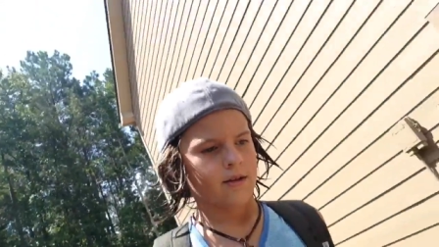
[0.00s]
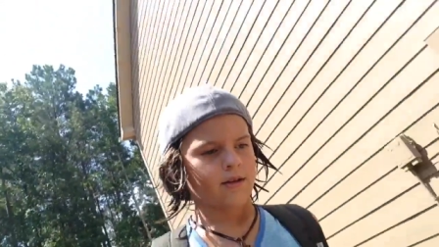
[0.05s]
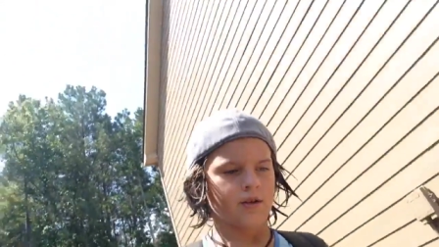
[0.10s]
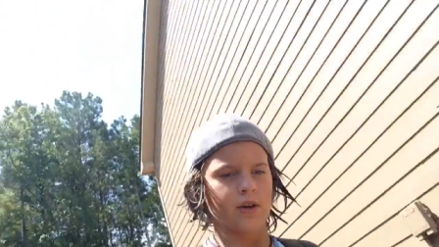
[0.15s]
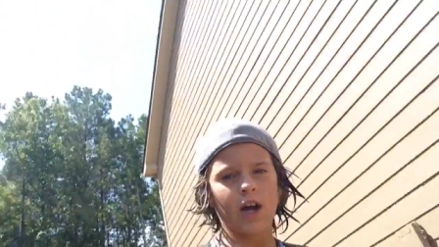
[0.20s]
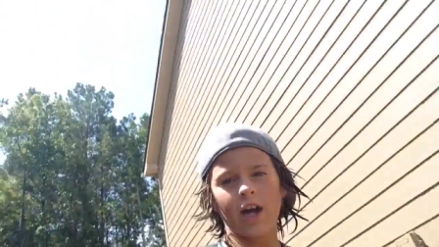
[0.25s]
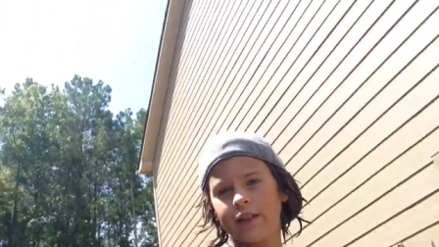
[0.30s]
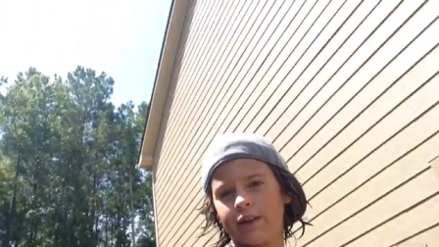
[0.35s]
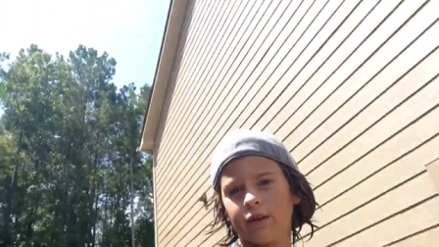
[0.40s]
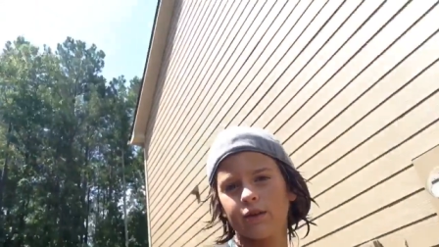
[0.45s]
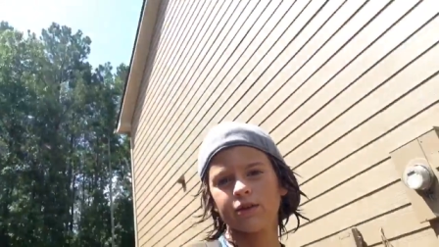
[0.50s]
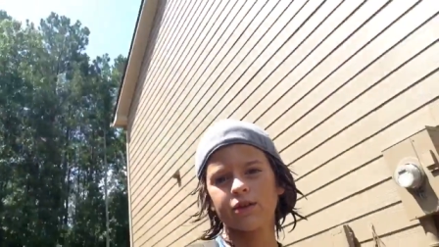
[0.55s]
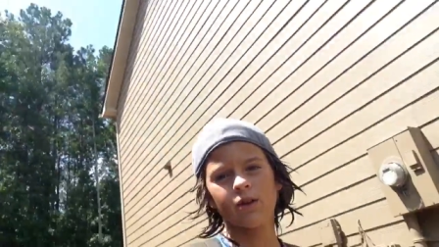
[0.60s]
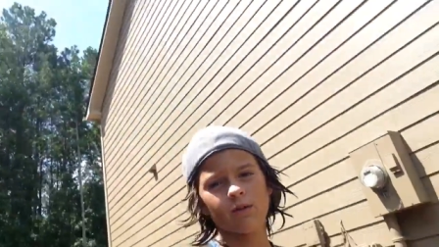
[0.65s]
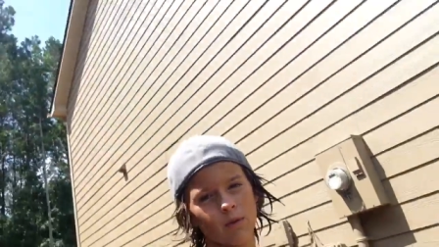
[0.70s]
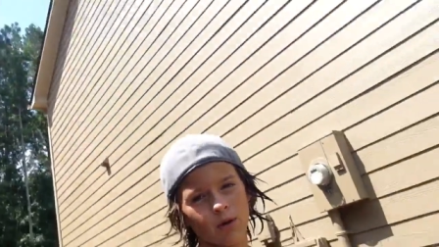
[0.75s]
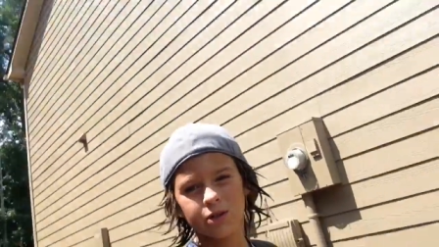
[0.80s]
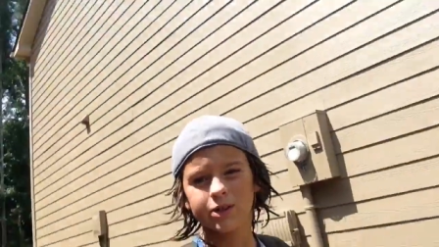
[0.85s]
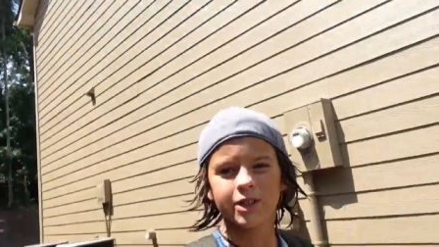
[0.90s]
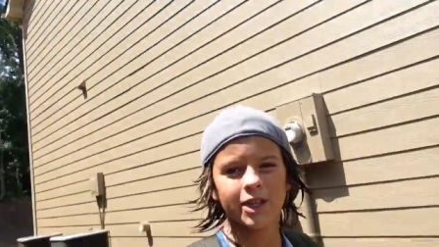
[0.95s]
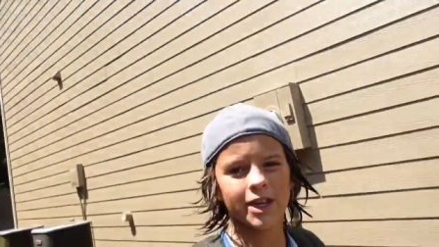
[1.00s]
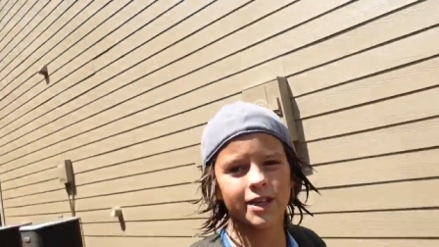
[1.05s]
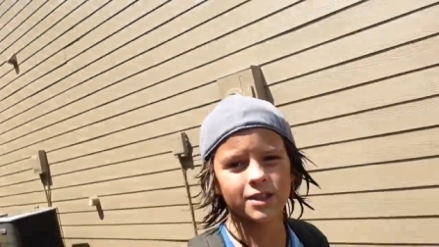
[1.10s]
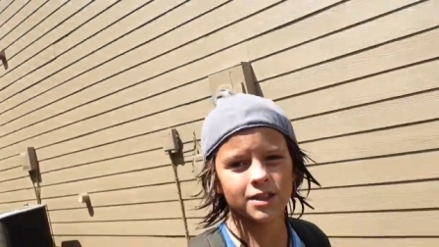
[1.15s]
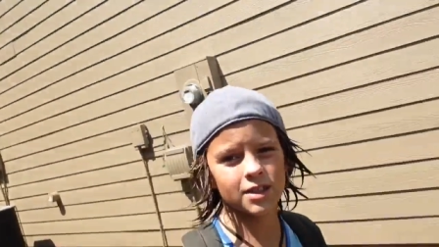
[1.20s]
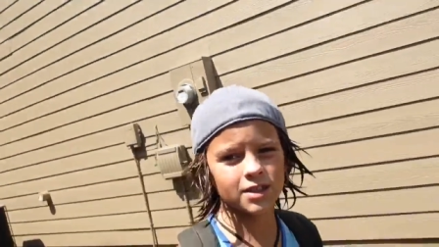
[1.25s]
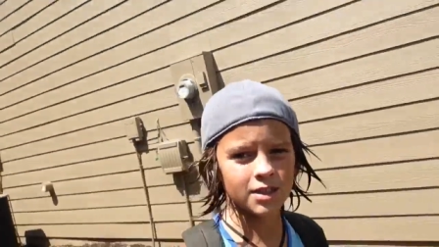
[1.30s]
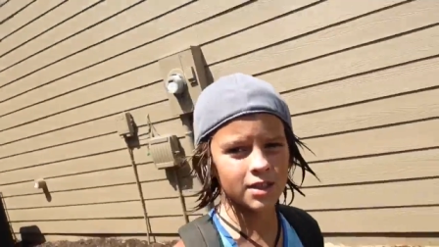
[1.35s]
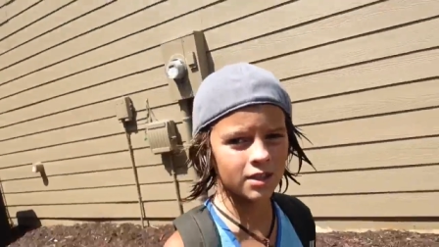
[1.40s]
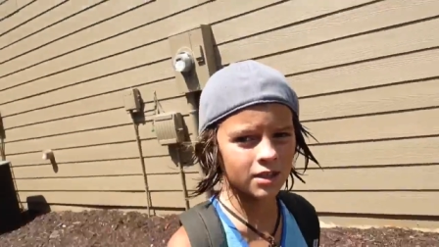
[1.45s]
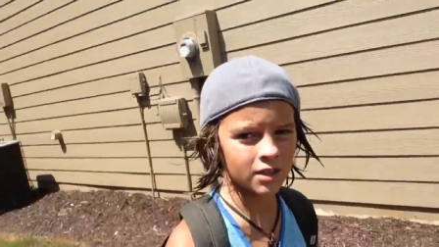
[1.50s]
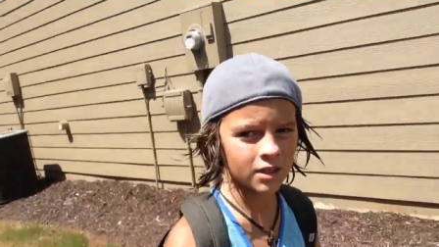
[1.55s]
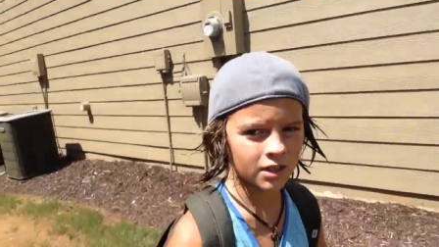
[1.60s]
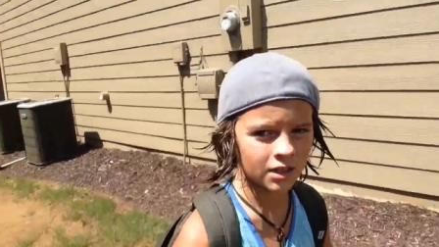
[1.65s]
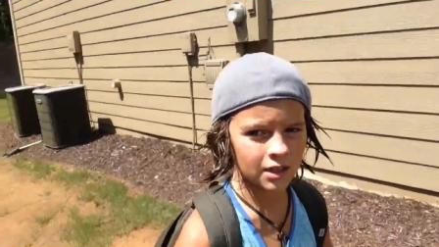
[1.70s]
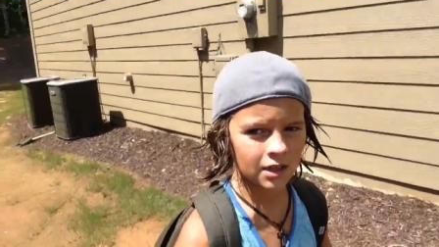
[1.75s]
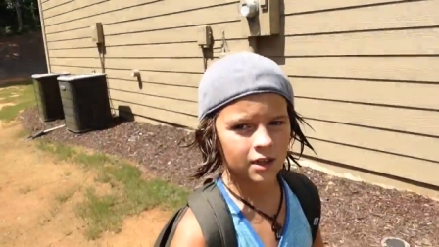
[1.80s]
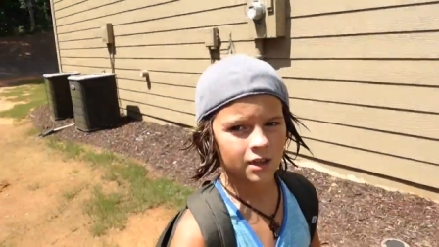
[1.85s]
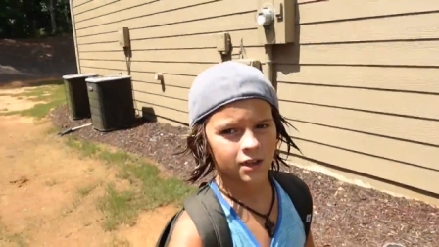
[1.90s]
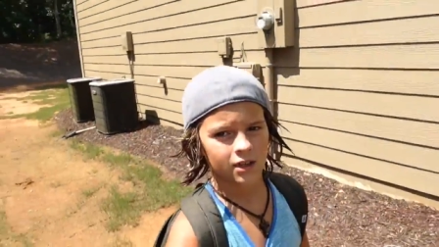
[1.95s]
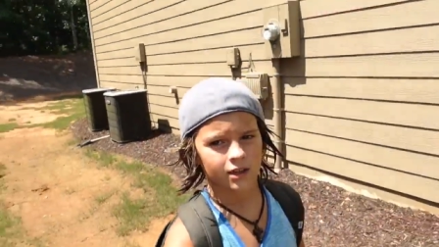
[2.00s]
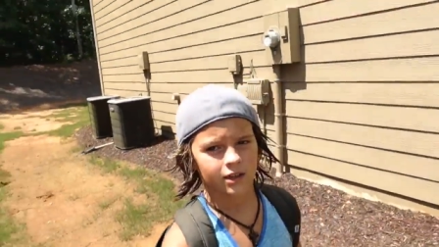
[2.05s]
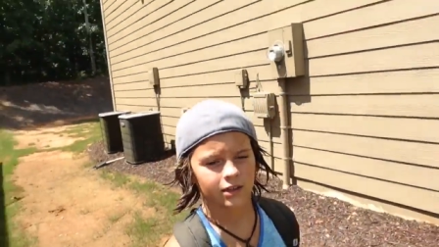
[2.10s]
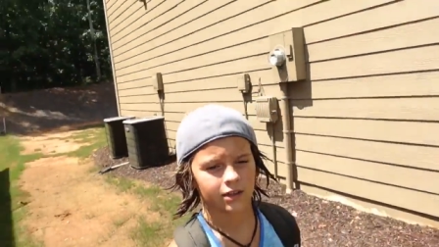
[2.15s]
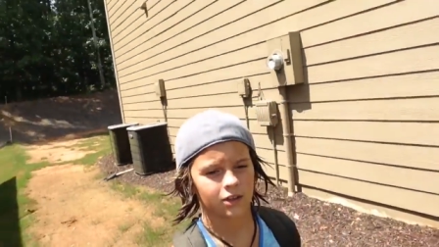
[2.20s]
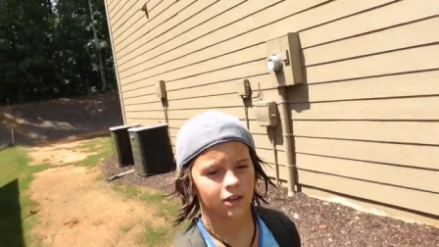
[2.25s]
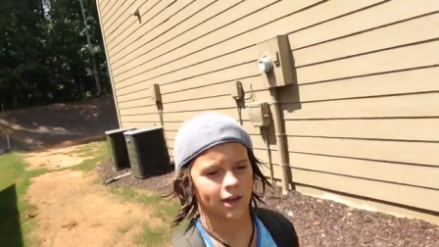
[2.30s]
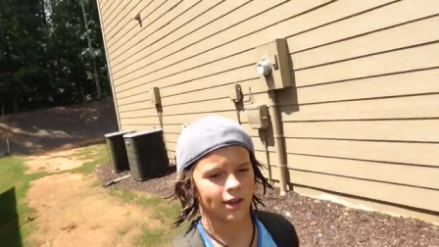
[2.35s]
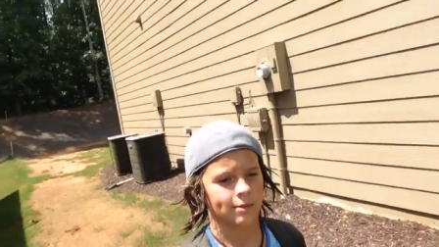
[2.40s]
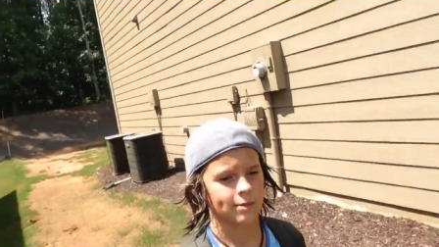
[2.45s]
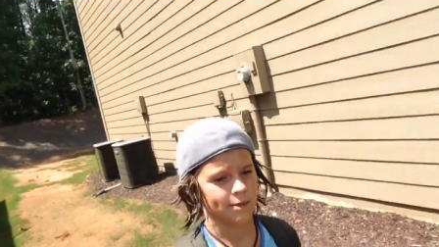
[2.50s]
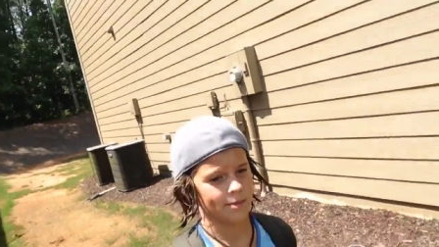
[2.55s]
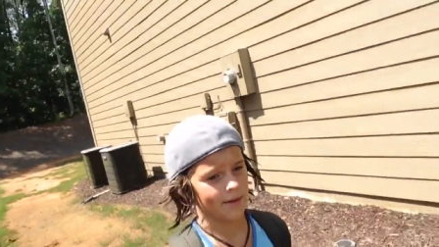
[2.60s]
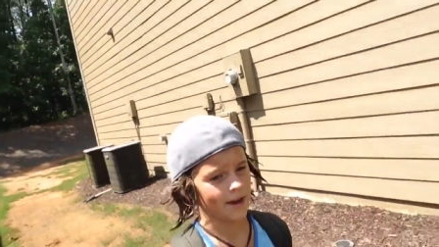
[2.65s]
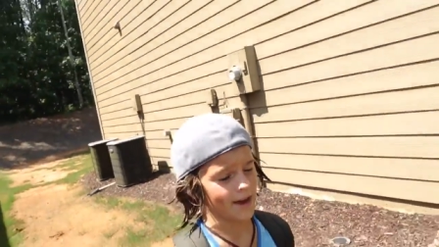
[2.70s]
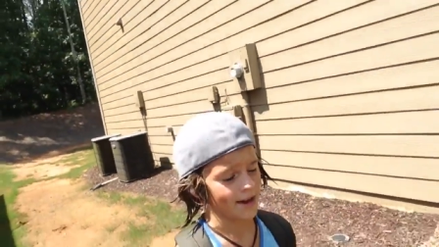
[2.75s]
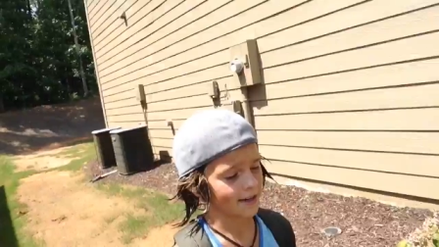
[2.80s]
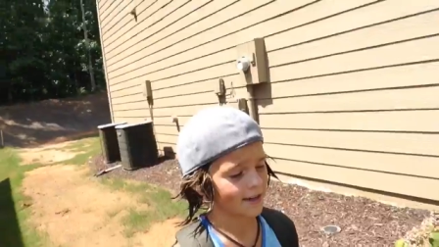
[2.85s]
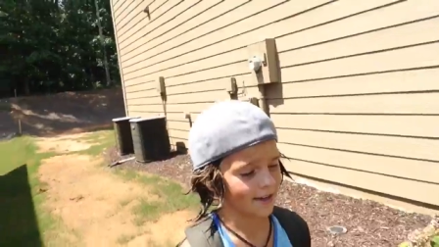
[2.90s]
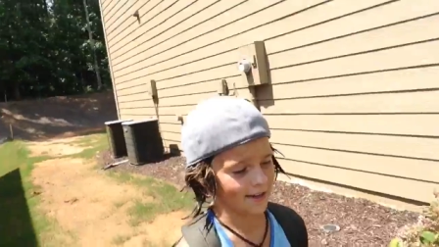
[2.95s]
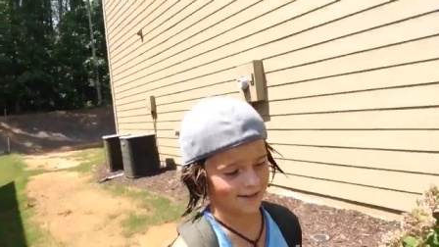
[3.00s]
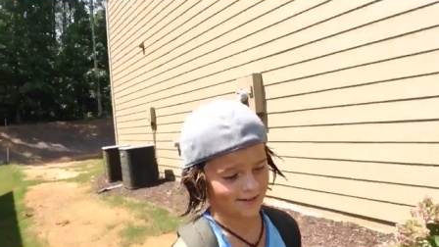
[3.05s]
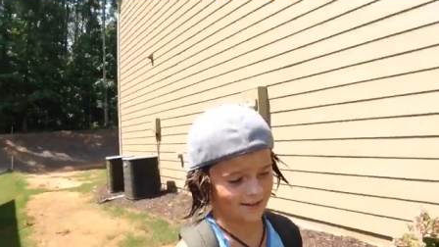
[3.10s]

Glad there was no more snakes. And glad to be back.